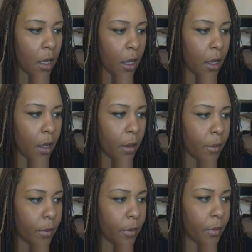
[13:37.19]

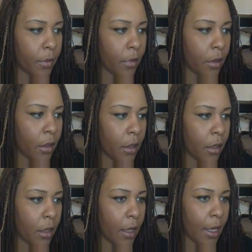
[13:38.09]
Um,
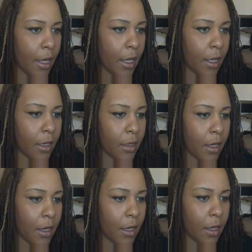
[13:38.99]

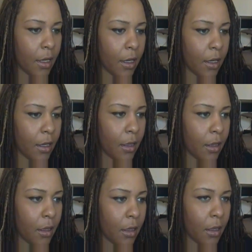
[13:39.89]
and uh,